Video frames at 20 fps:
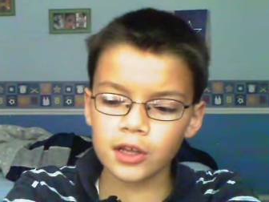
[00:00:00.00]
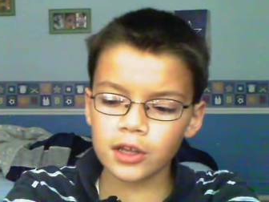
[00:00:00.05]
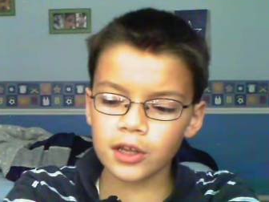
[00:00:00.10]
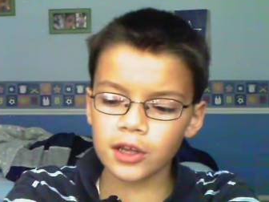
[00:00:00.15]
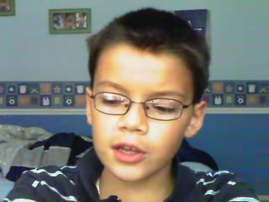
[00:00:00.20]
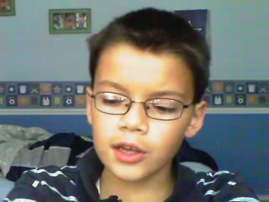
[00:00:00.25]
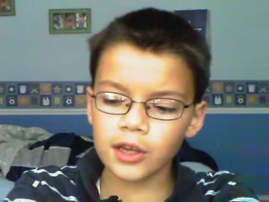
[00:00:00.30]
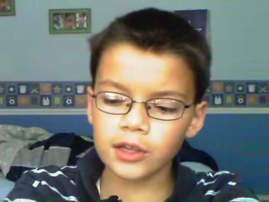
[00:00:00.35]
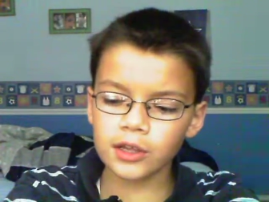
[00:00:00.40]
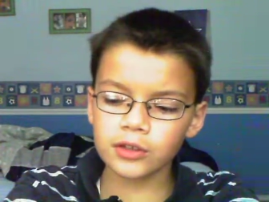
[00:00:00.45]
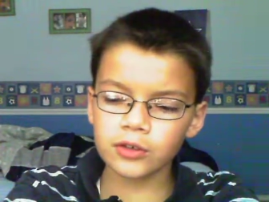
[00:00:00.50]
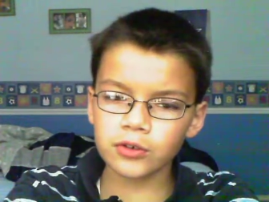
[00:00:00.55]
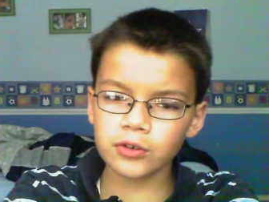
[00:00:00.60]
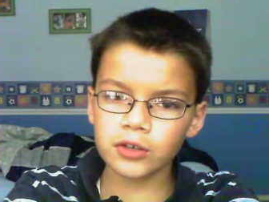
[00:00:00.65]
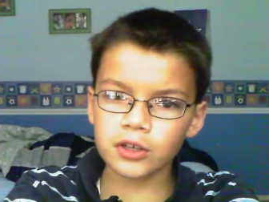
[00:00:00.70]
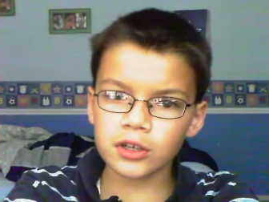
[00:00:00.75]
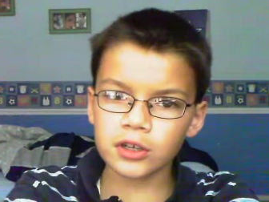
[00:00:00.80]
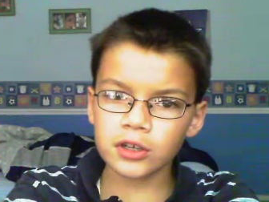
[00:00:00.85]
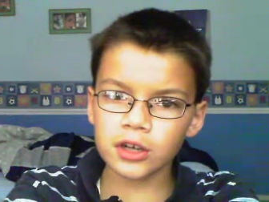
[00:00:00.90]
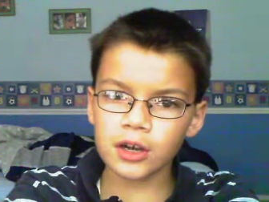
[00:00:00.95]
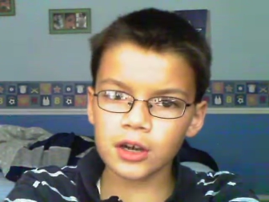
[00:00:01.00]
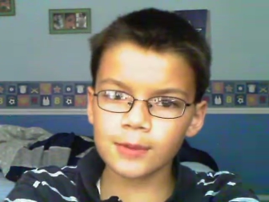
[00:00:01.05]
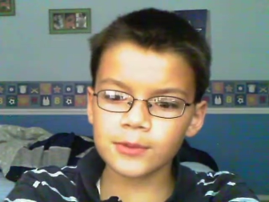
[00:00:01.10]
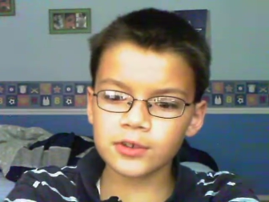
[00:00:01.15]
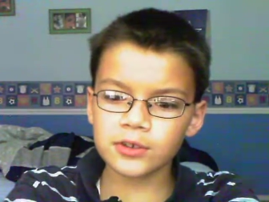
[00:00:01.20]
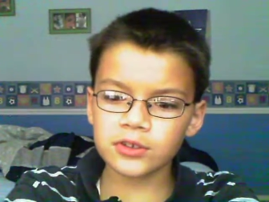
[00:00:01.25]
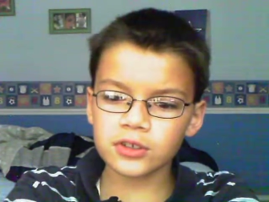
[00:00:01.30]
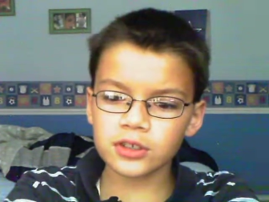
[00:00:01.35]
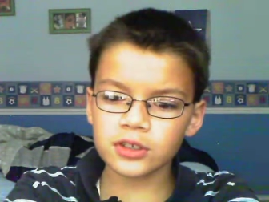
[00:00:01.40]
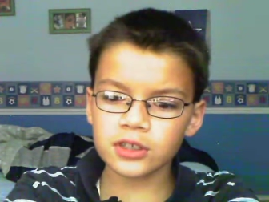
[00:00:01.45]
and you'll get a comment
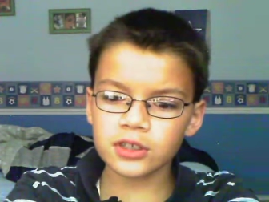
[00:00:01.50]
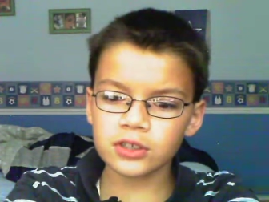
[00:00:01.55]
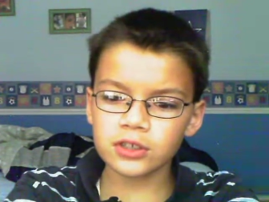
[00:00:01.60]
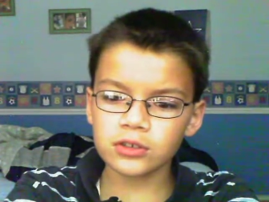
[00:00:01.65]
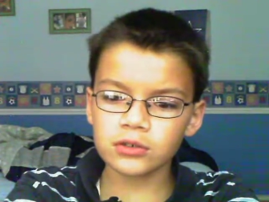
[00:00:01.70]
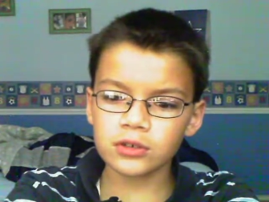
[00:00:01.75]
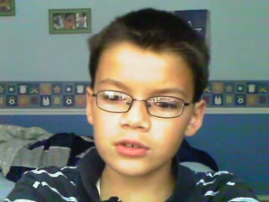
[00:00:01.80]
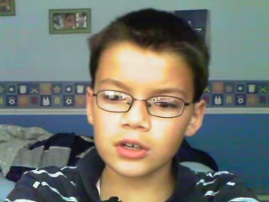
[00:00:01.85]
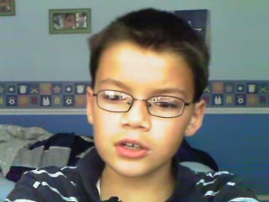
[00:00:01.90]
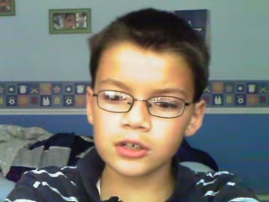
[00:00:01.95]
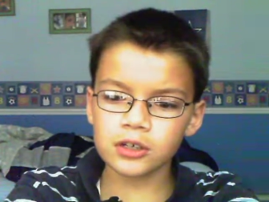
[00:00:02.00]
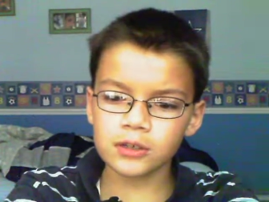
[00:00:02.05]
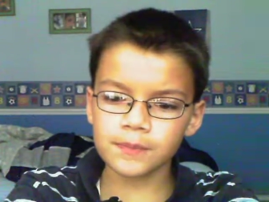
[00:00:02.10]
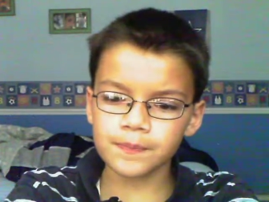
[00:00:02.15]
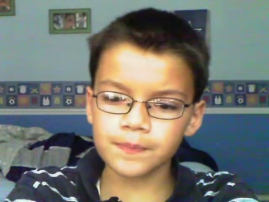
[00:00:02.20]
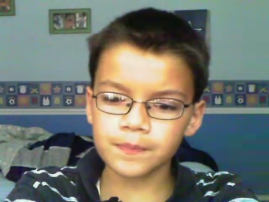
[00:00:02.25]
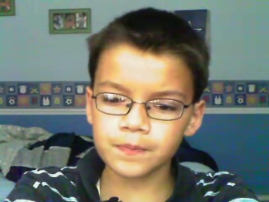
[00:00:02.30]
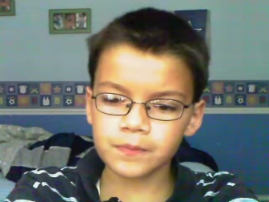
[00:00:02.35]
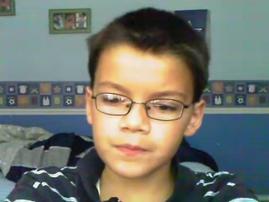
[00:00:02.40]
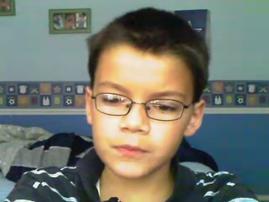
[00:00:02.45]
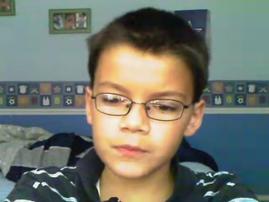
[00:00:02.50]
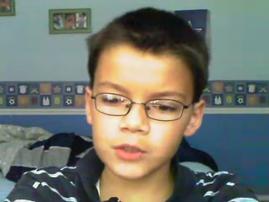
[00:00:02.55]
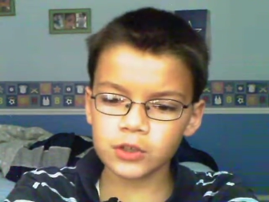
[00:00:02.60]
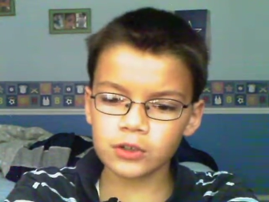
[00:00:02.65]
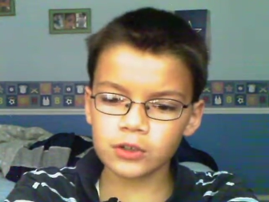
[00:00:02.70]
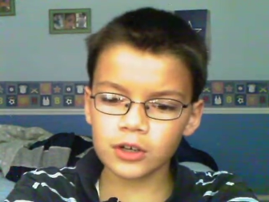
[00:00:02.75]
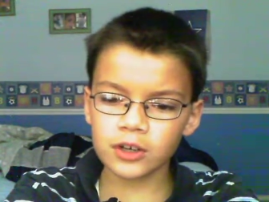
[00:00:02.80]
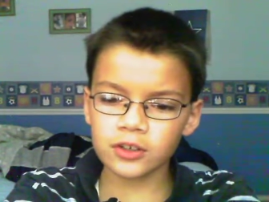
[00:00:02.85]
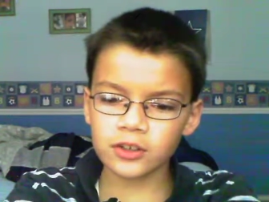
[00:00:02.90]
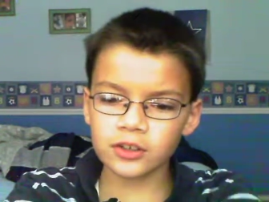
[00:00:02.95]
saying, um, you're
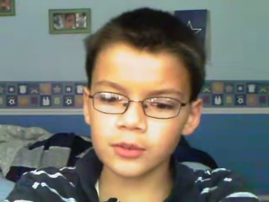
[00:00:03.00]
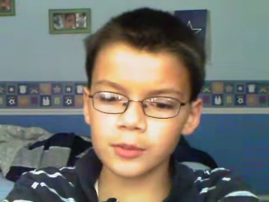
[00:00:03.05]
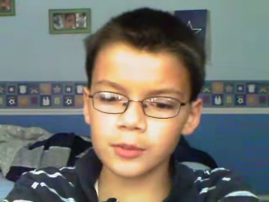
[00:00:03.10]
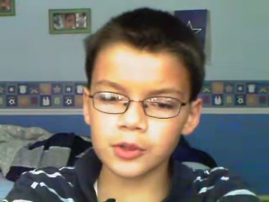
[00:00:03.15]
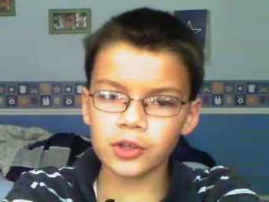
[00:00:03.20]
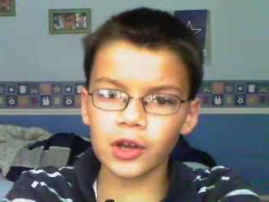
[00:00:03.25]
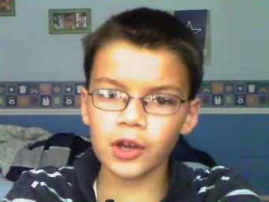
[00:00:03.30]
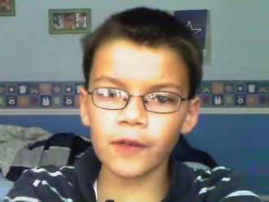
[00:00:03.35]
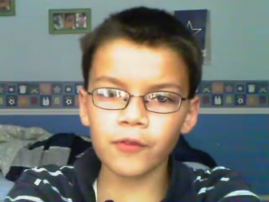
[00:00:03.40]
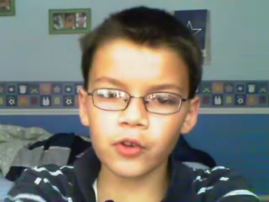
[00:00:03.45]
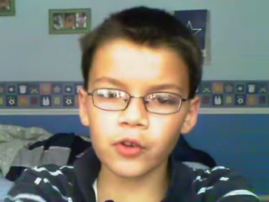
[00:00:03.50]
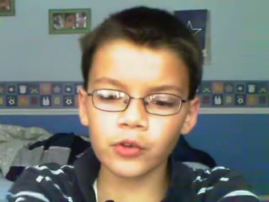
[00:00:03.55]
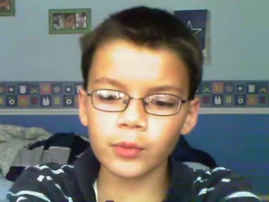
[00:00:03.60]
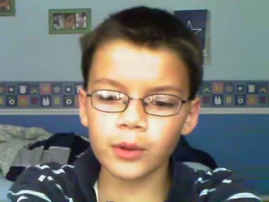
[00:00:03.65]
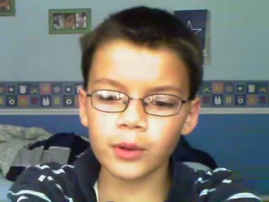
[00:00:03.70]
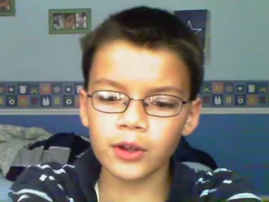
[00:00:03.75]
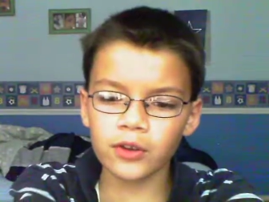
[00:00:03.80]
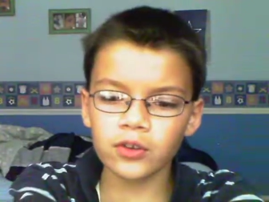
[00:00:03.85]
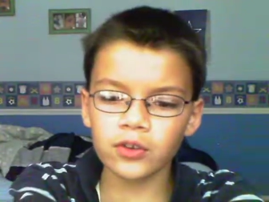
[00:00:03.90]
awesome and you got first place.